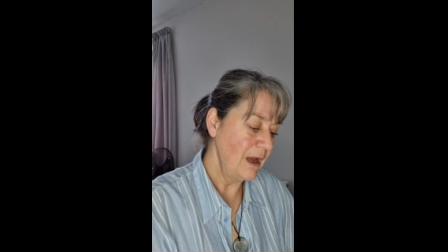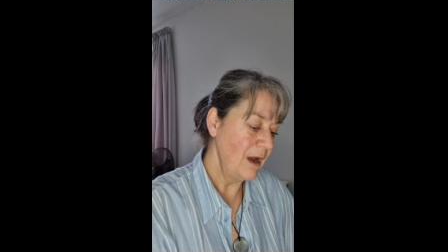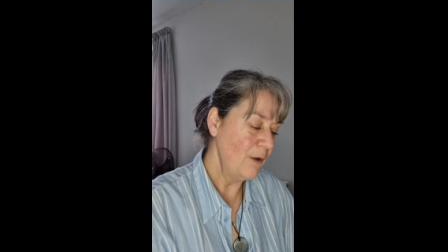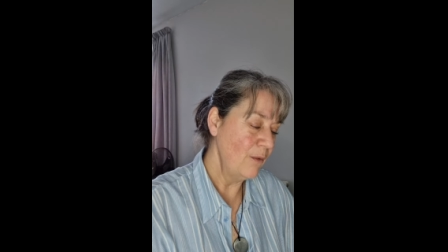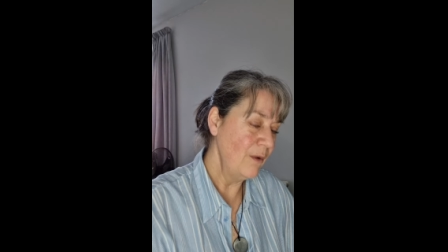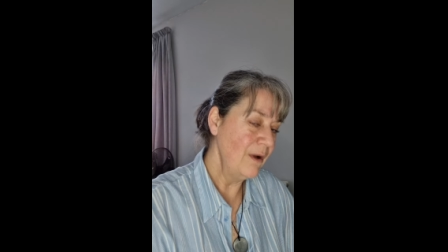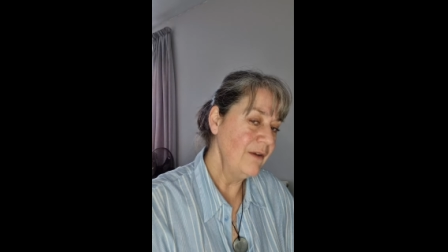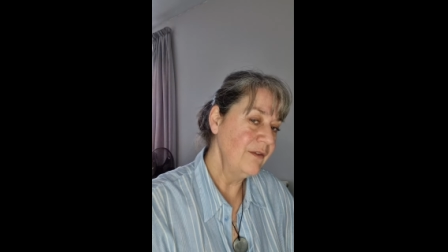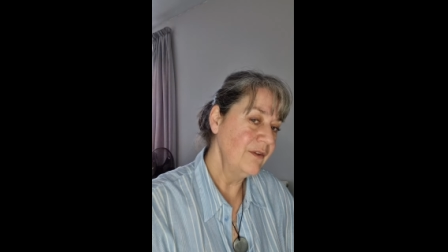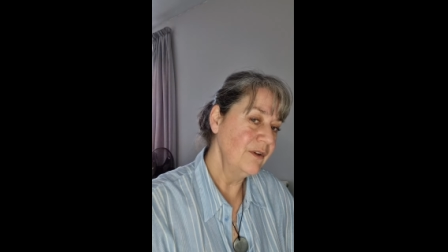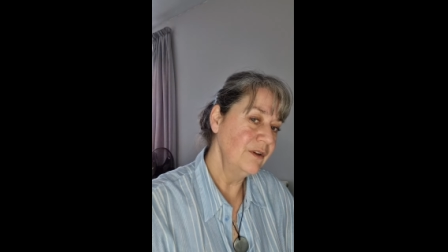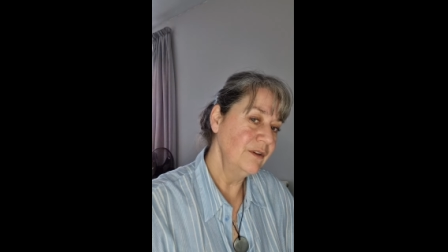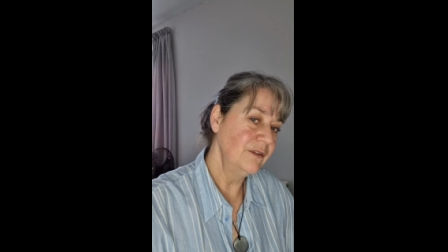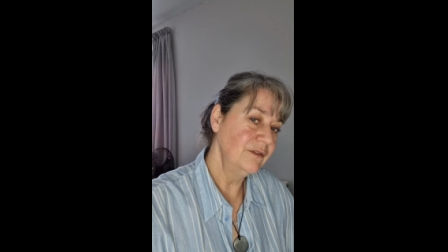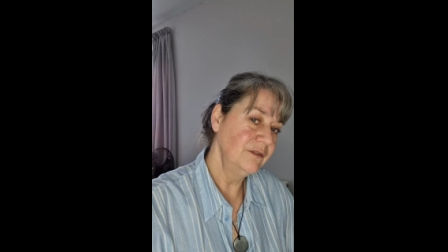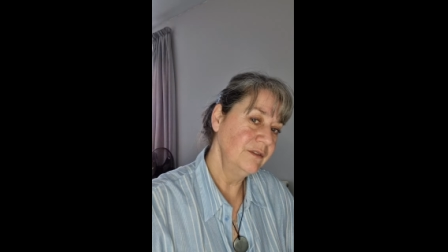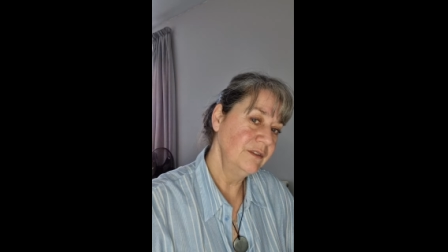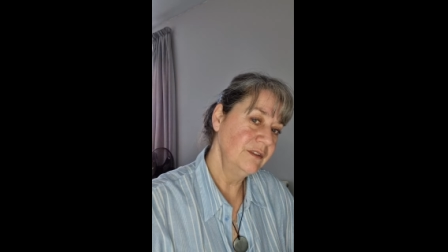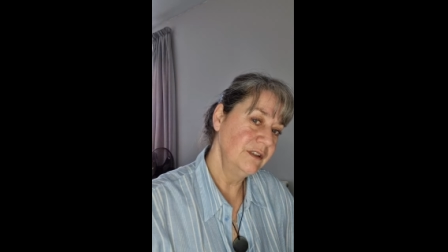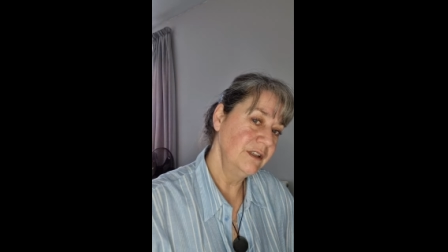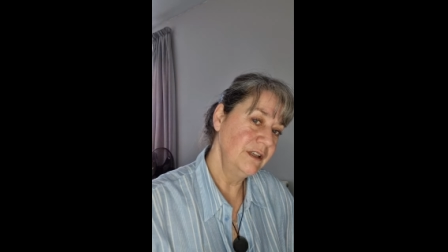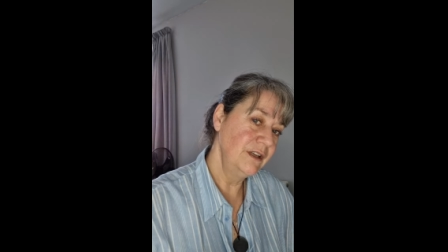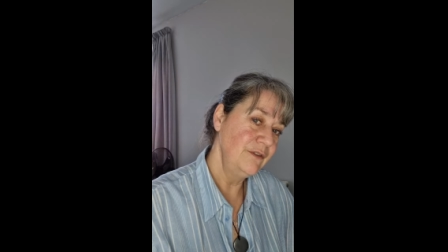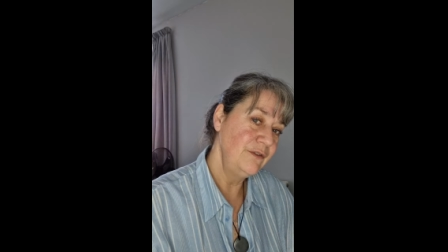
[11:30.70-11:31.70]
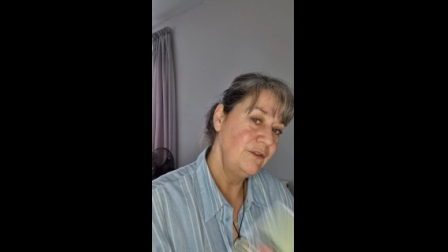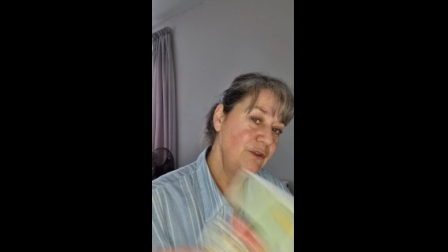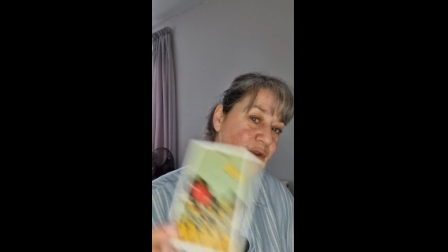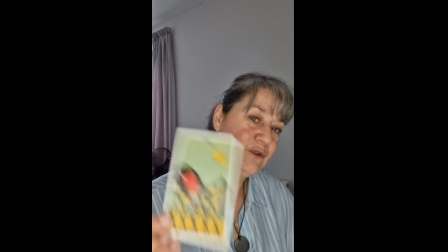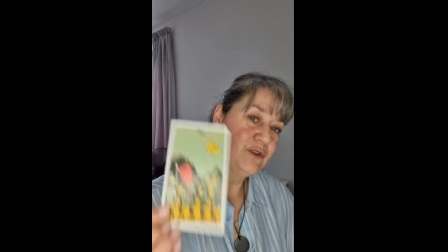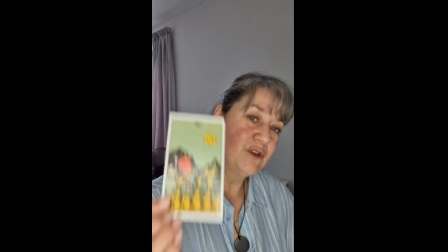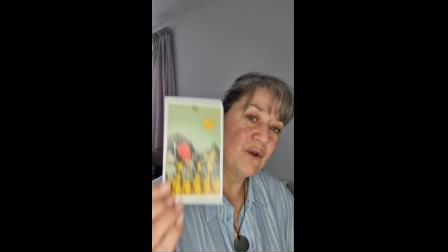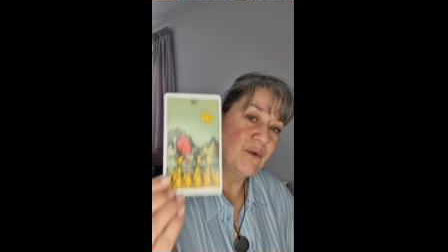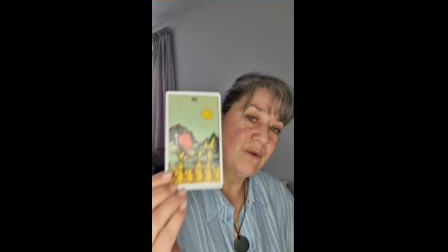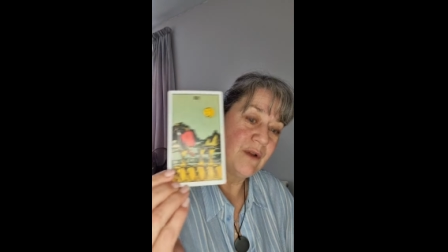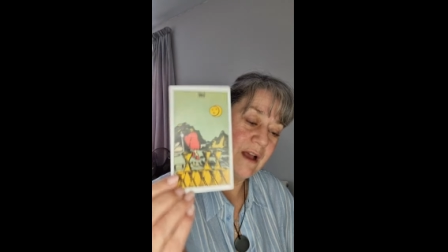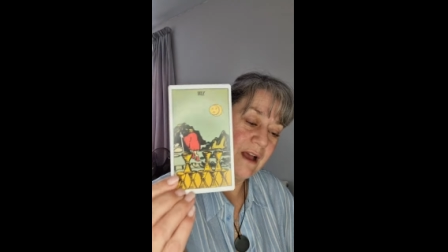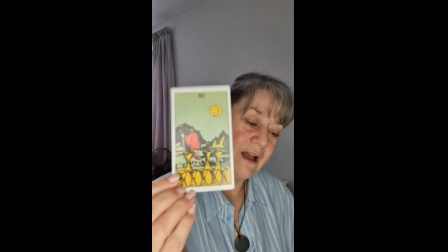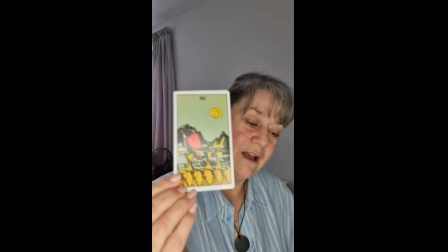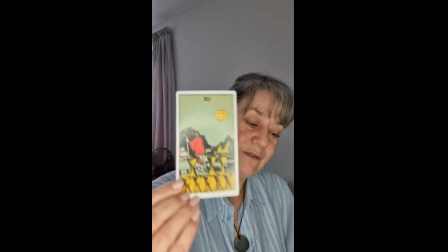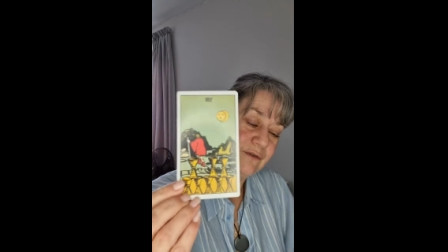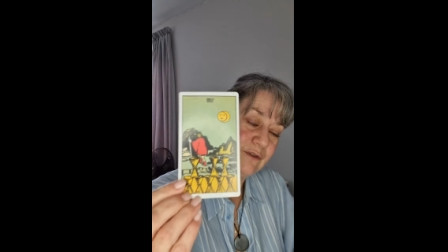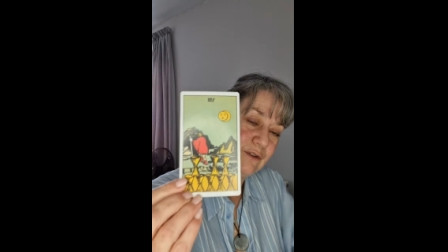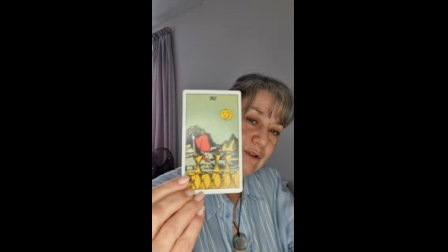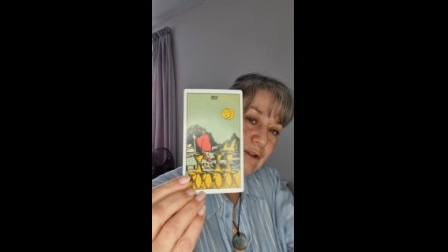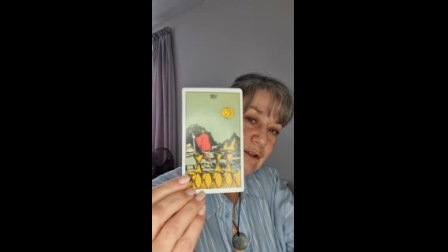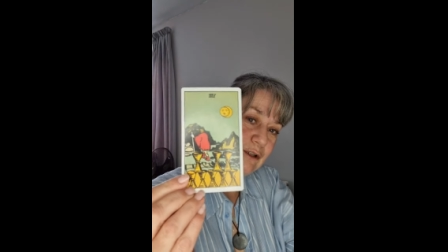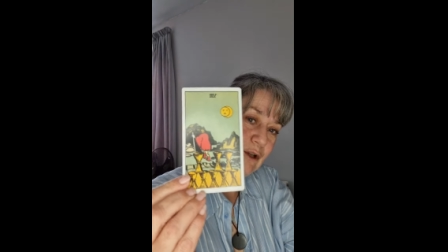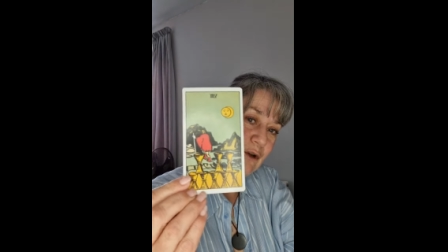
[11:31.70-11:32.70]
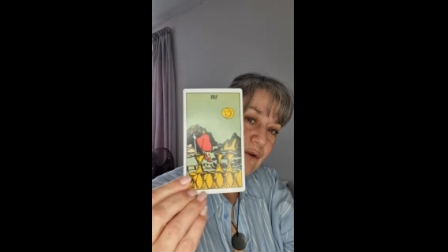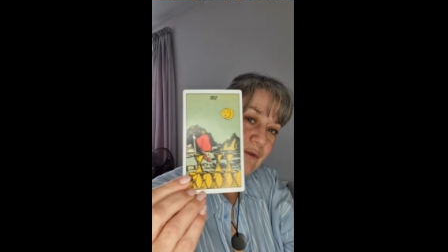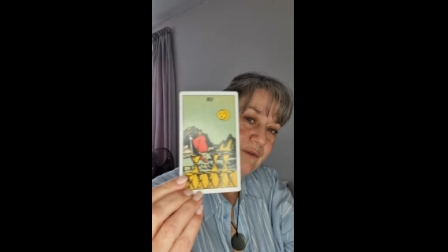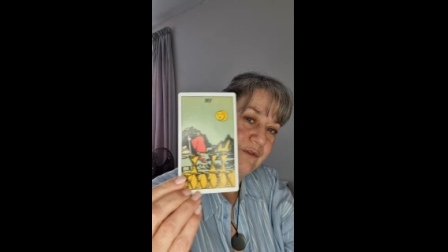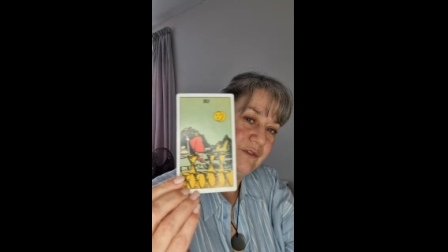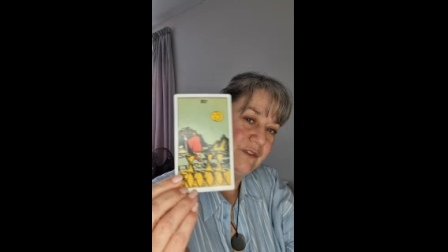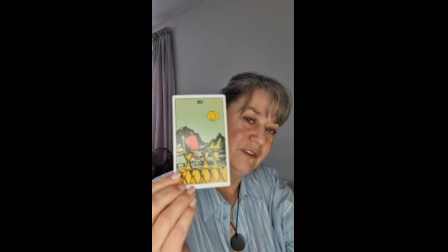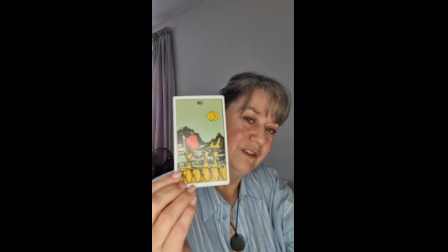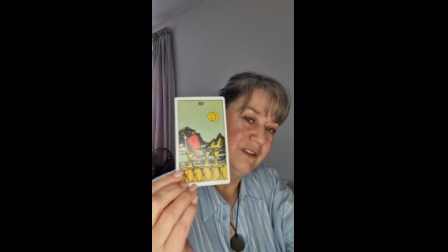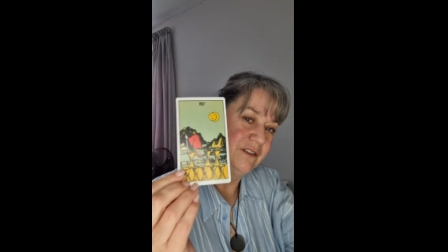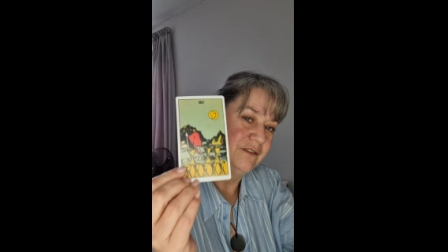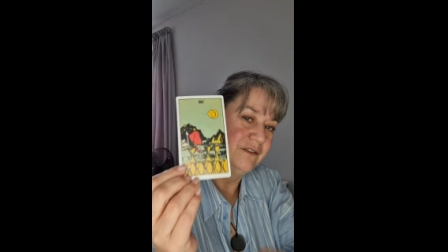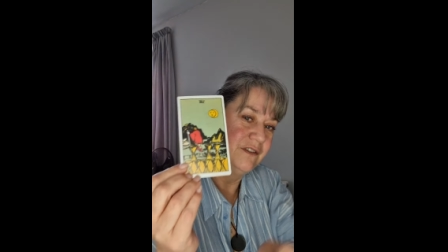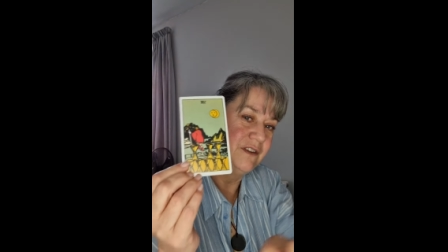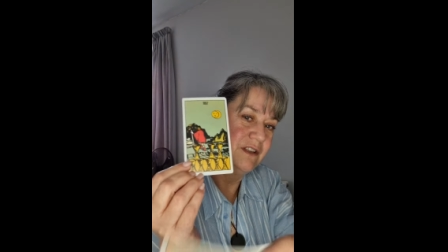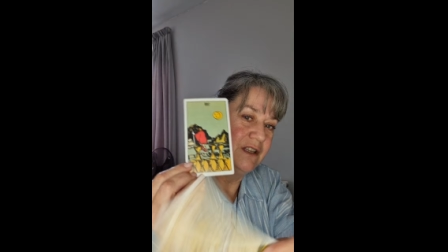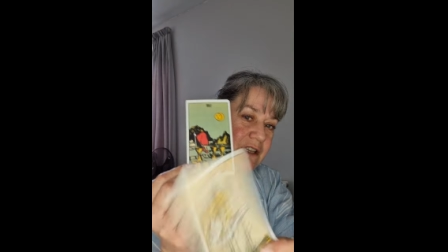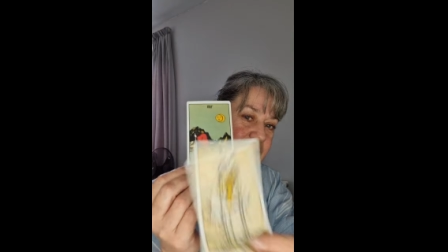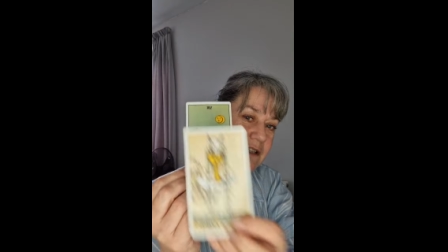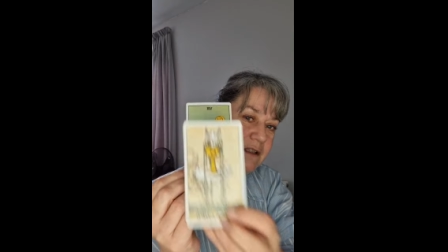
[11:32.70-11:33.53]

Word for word: However, if you don't have love for